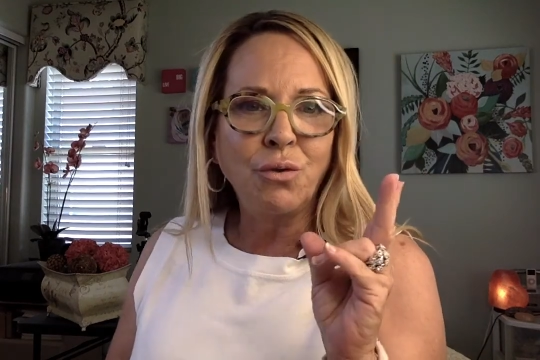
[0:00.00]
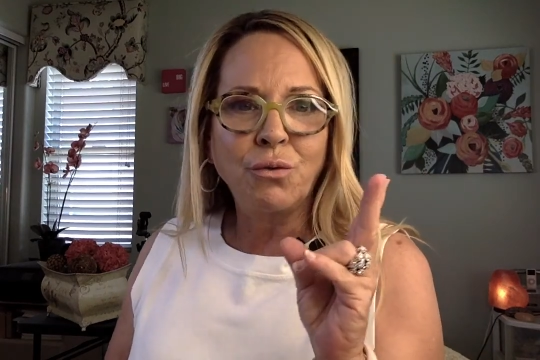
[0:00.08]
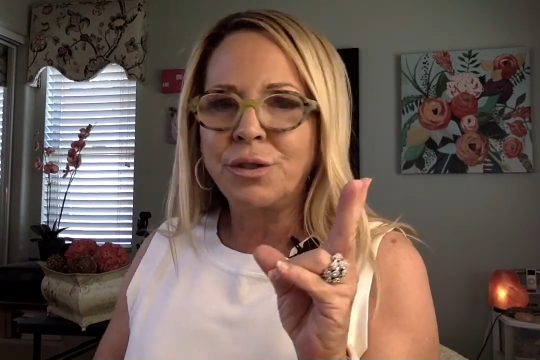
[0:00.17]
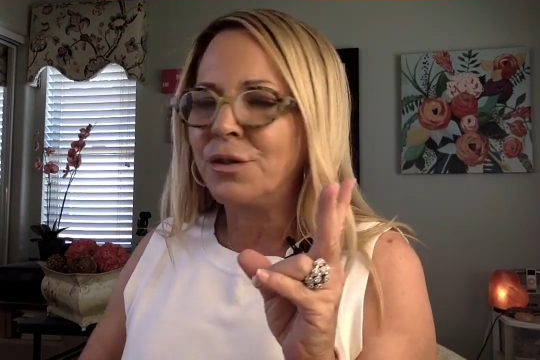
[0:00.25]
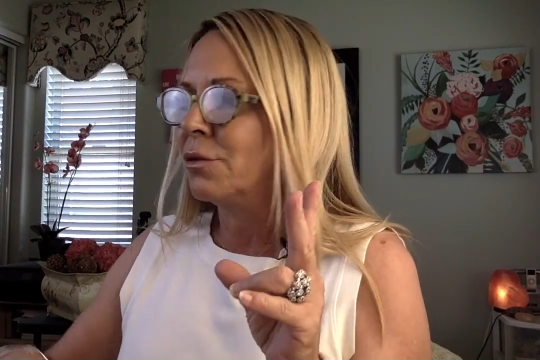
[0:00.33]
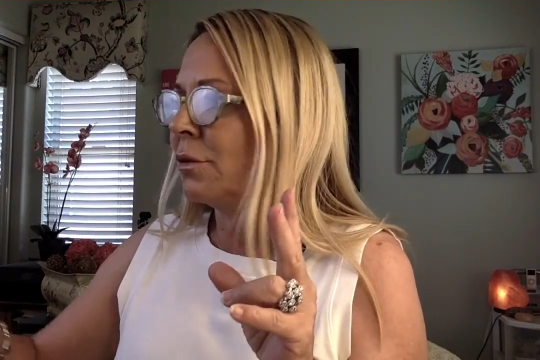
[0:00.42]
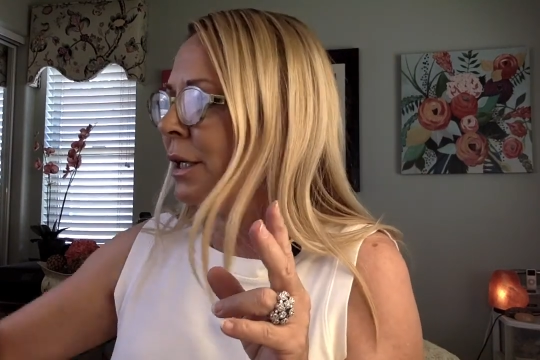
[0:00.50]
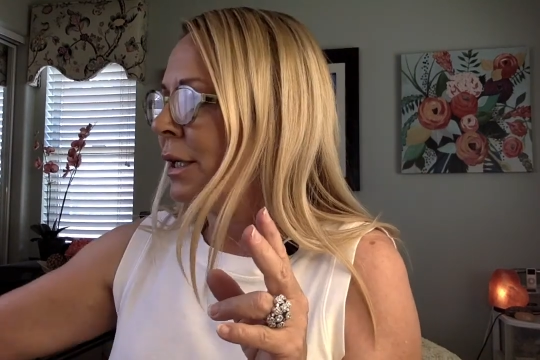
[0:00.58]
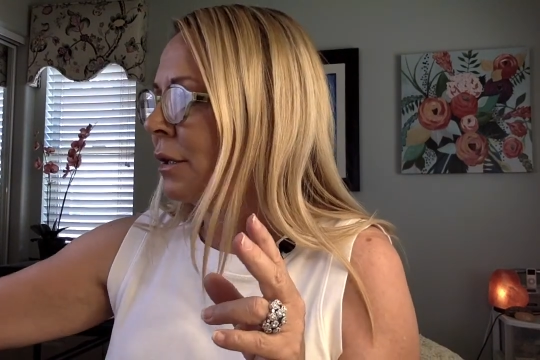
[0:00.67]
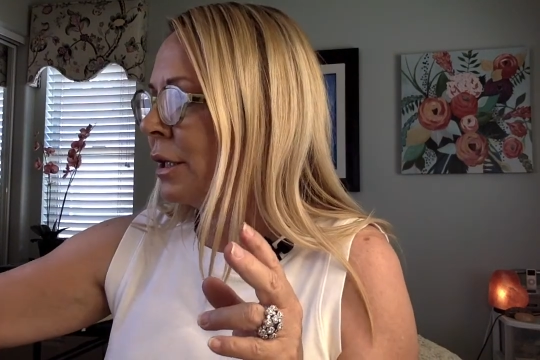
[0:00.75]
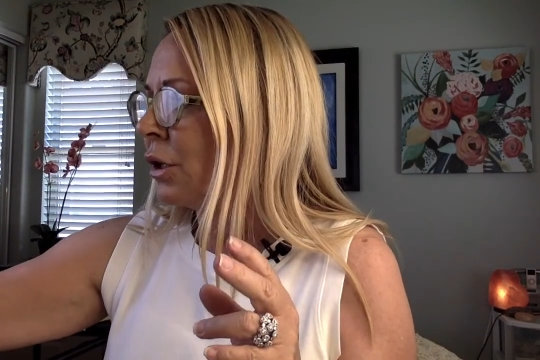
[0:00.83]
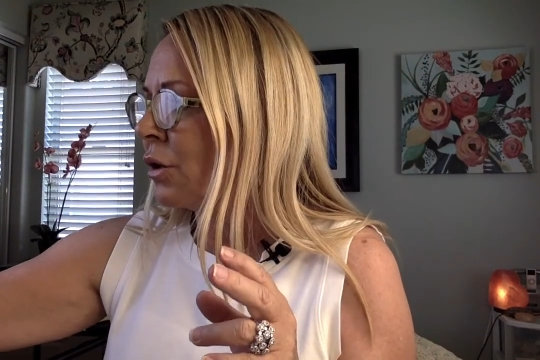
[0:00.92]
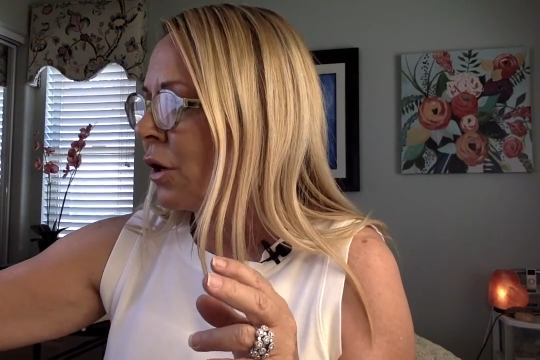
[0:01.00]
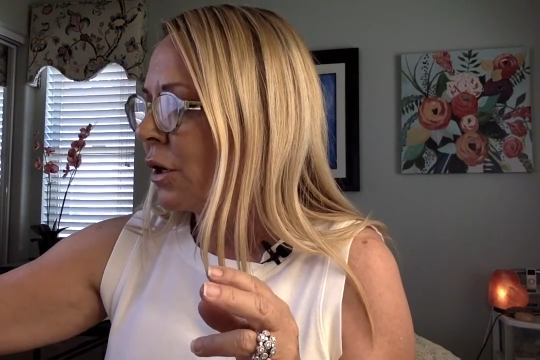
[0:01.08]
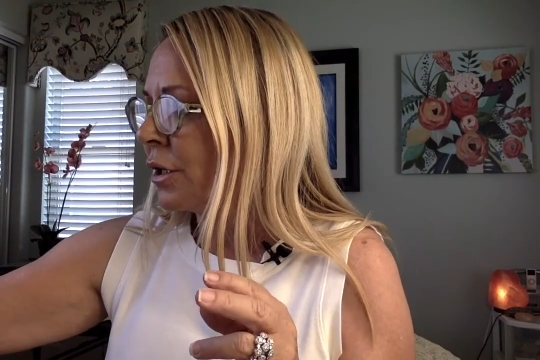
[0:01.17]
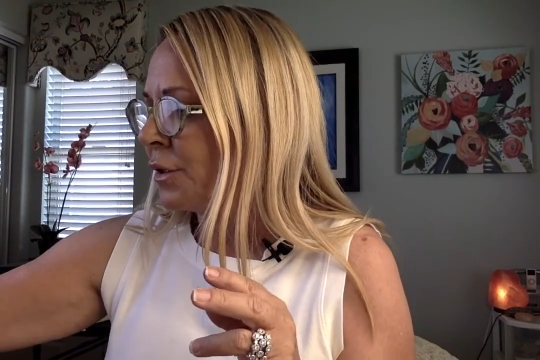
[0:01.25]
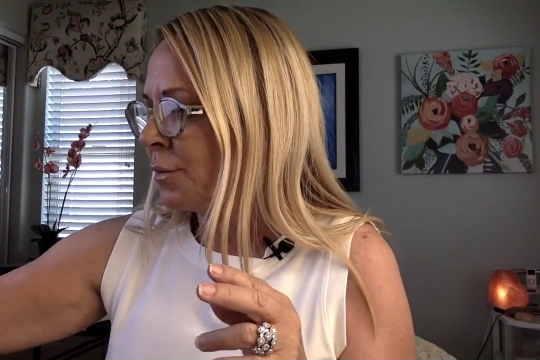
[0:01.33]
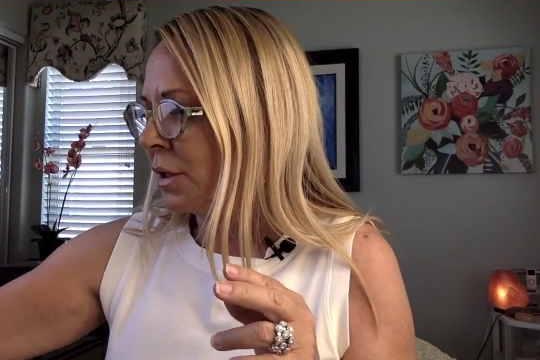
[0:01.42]
crystal healing
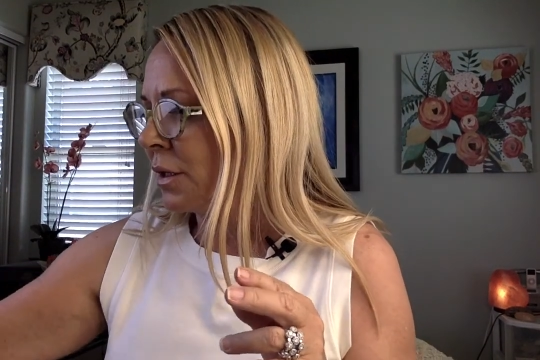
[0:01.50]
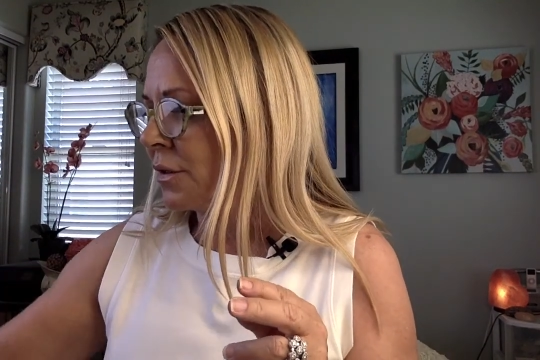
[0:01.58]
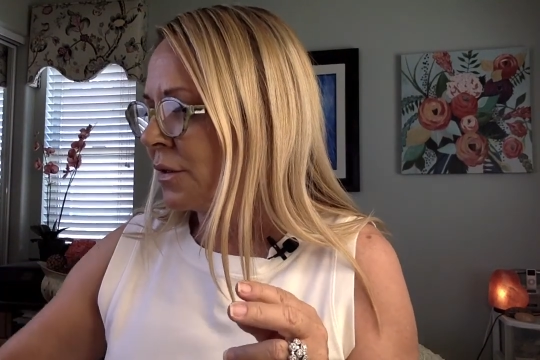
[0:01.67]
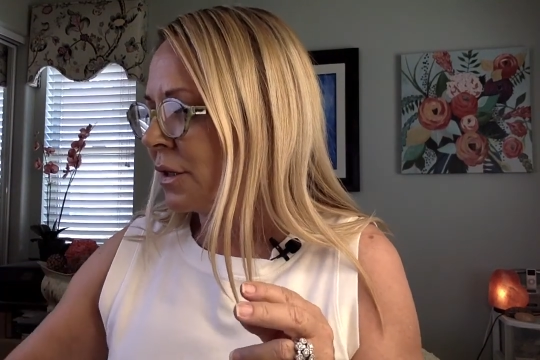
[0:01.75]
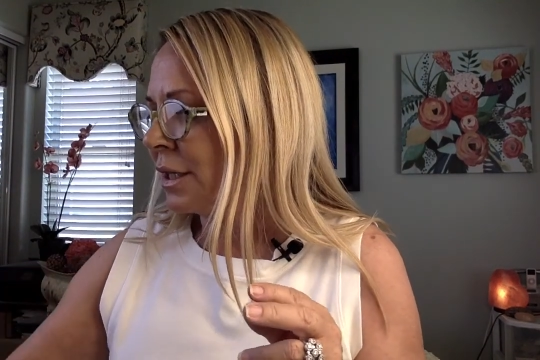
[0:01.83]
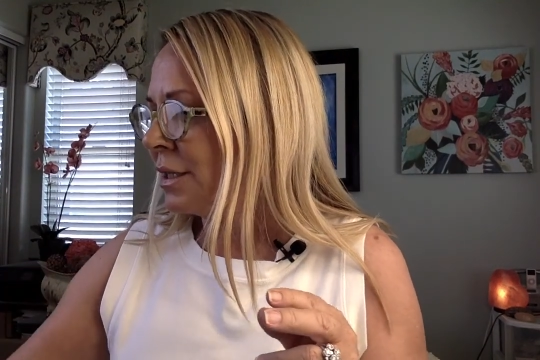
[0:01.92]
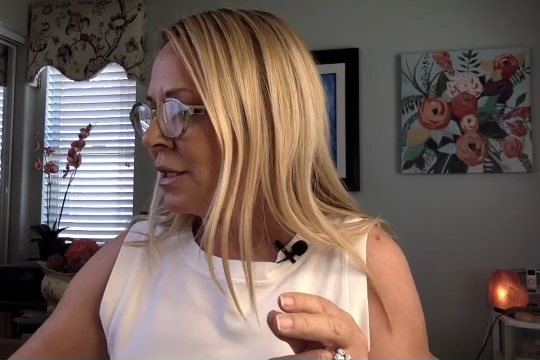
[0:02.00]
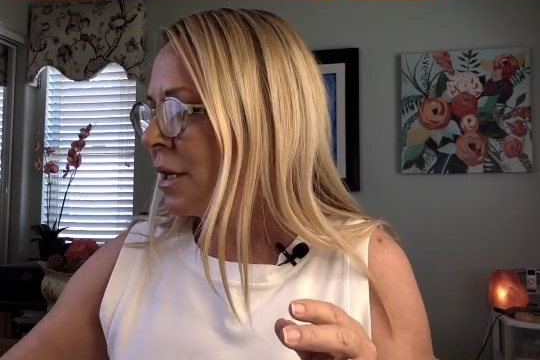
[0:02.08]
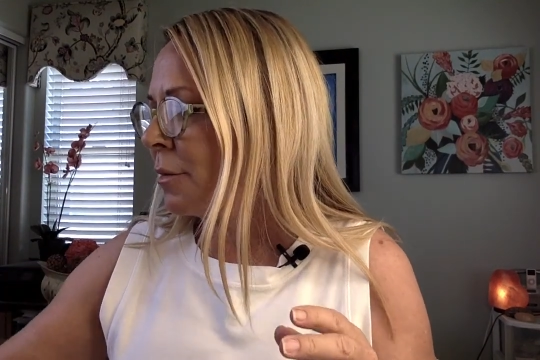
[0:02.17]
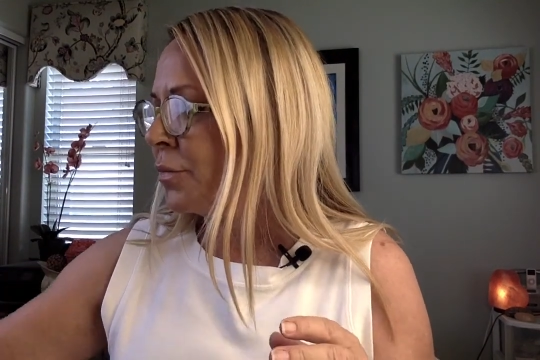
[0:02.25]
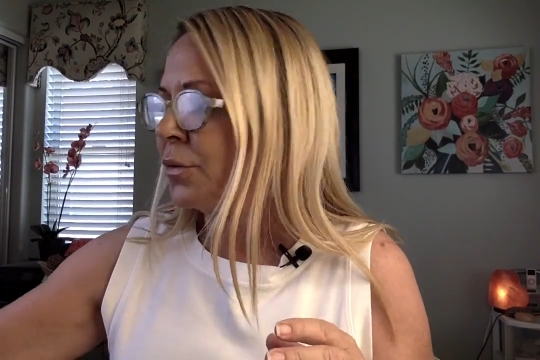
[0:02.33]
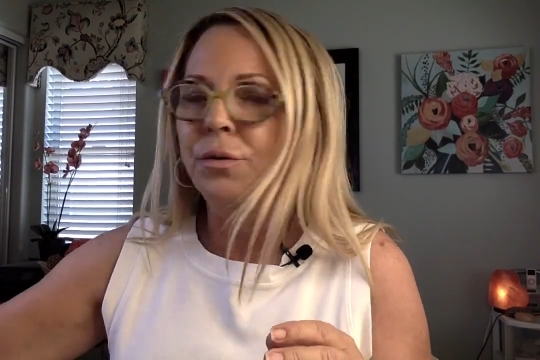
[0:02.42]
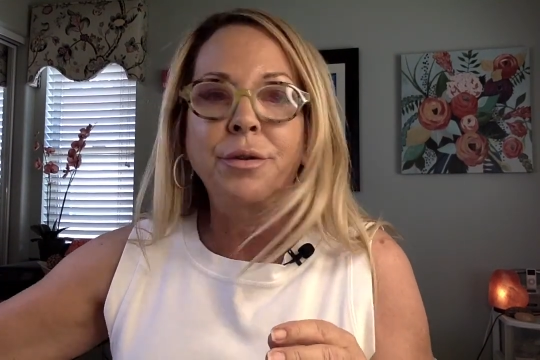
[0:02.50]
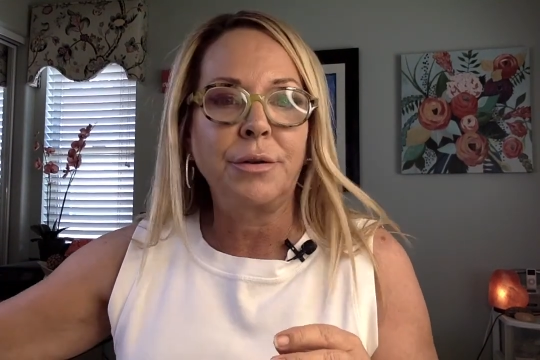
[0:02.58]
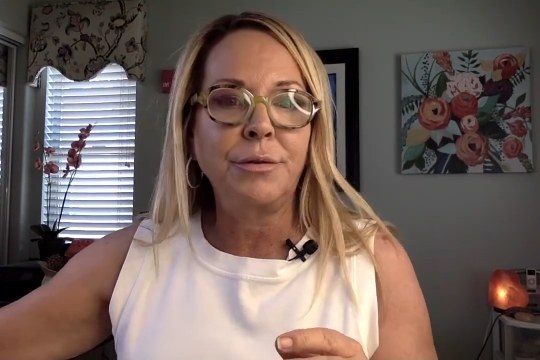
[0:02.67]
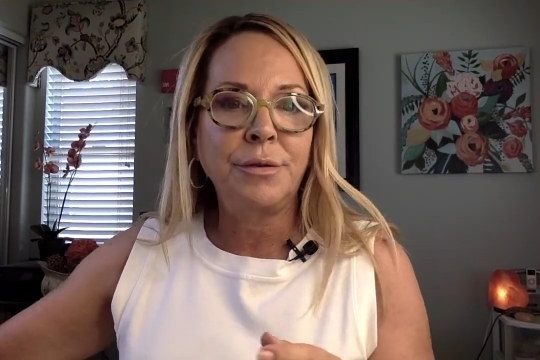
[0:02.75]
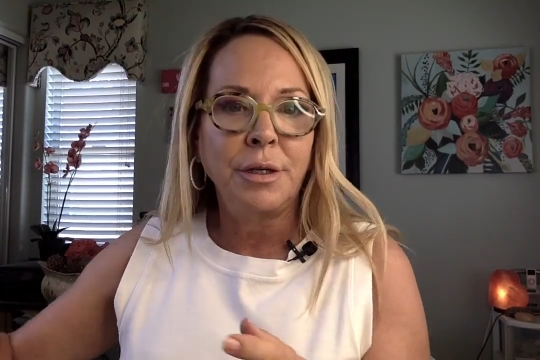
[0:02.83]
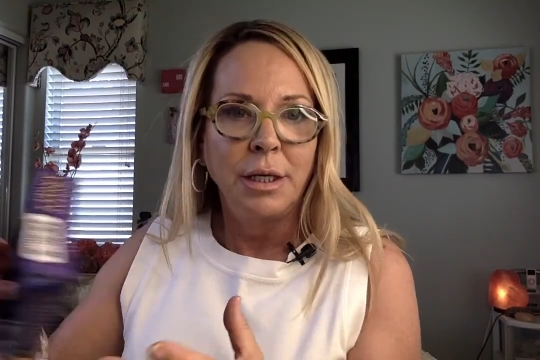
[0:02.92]
cards because I did not pull
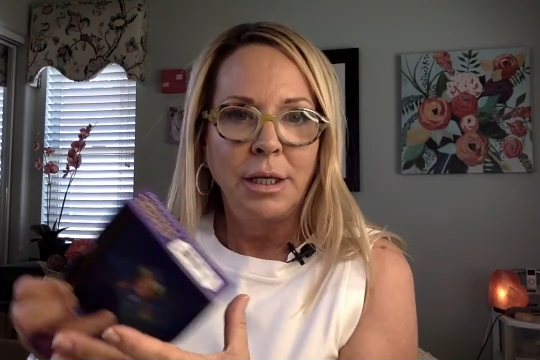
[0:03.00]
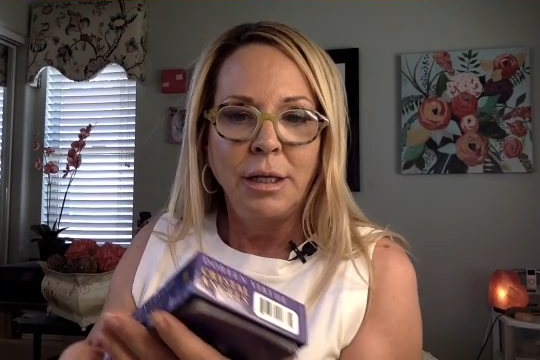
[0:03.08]
those.